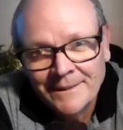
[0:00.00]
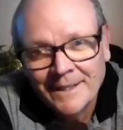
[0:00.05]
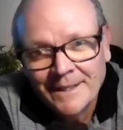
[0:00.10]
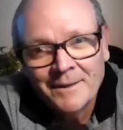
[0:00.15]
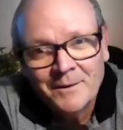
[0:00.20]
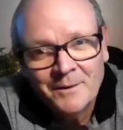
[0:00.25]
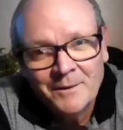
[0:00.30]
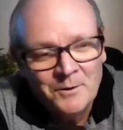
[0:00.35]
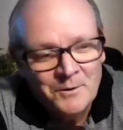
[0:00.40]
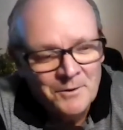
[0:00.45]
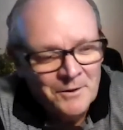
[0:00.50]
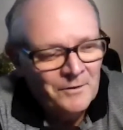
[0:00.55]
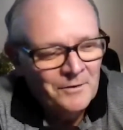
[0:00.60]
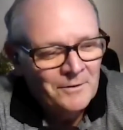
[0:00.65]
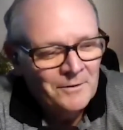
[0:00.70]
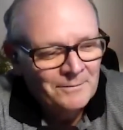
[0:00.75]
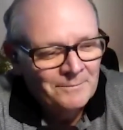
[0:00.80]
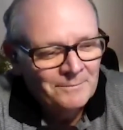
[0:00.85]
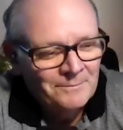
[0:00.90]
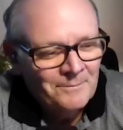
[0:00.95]
they're just
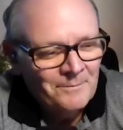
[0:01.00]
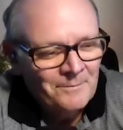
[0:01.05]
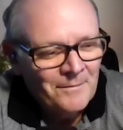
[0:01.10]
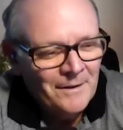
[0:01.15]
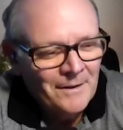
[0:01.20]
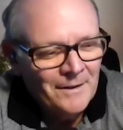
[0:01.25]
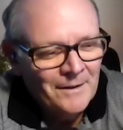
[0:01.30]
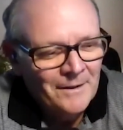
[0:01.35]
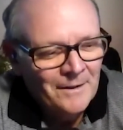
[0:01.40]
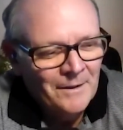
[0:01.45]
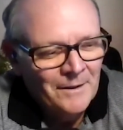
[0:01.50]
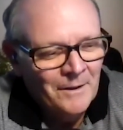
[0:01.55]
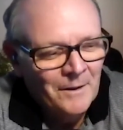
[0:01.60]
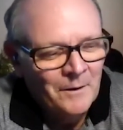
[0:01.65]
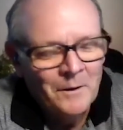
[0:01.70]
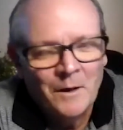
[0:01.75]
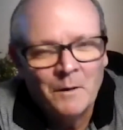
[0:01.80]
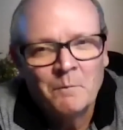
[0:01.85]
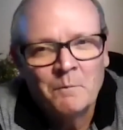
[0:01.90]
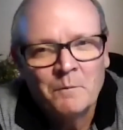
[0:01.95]

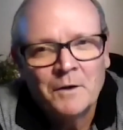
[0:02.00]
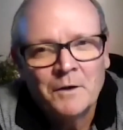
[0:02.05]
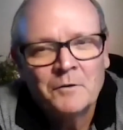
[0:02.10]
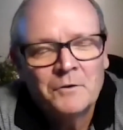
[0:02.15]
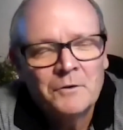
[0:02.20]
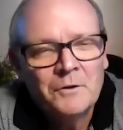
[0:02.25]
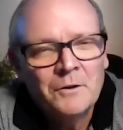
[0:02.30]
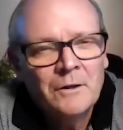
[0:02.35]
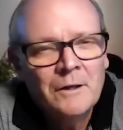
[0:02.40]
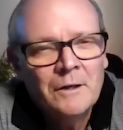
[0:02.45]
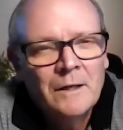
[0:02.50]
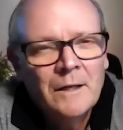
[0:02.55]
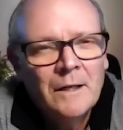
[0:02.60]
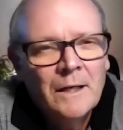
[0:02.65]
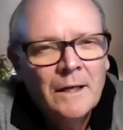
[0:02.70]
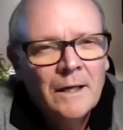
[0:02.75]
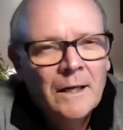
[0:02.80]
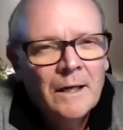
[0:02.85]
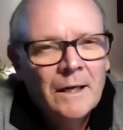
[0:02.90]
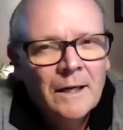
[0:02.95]
a fixture.
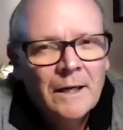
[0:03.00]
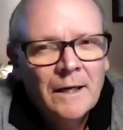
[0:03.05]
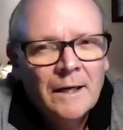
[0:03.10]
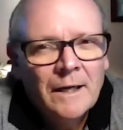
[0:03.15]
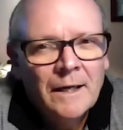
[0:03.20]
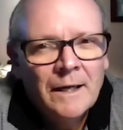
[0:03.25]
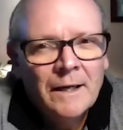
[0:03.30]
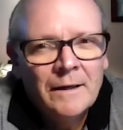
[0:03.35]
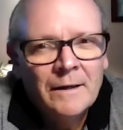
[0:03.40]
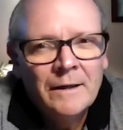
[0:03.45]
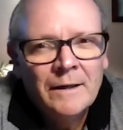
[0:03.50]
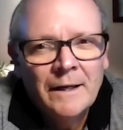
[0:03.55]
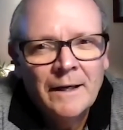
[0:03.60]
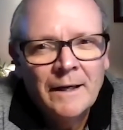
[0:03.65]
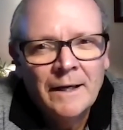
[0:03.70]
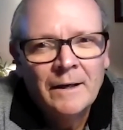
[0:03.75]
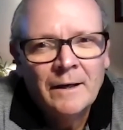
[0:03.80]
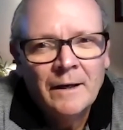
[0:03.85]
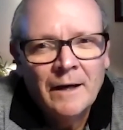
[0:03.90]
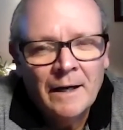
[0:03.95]
And
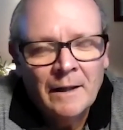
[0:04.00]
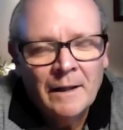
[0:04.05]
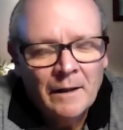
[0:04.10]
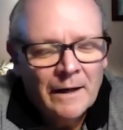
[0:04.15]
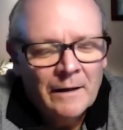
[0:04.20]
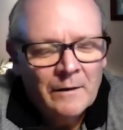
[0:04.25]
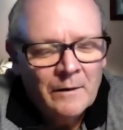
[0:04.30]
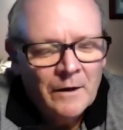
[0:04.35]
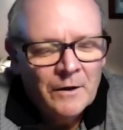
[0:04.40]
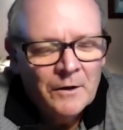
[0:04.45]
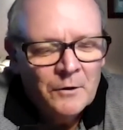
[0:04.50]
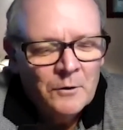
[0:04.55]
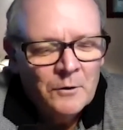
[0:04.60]
I like that you're